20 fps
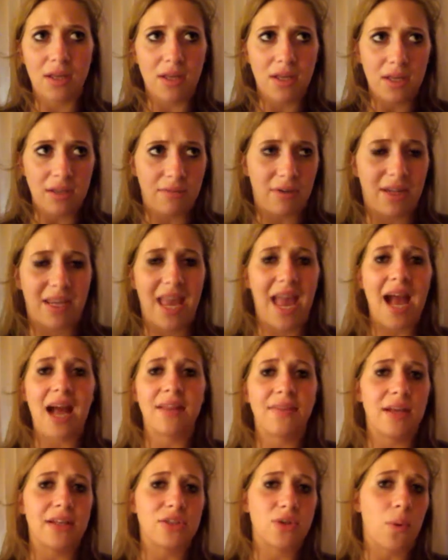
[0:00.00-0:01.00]
if a
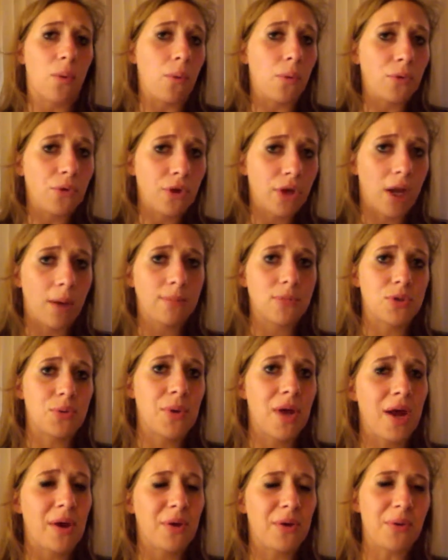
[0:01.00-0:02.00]
cat that's older comes
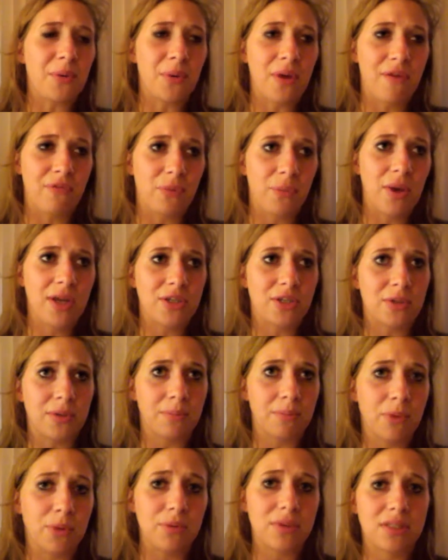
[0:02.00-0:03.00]
around, or we have to wait till
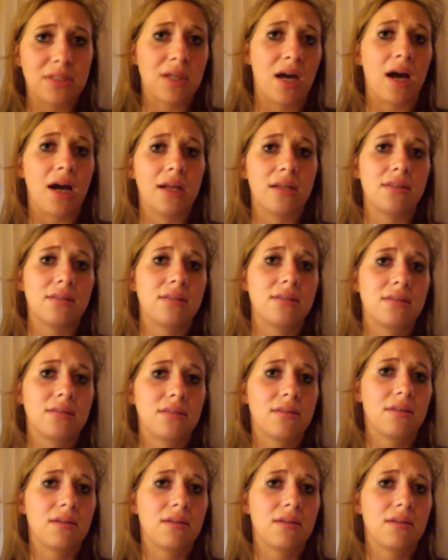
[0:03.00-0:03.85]
Boots dies.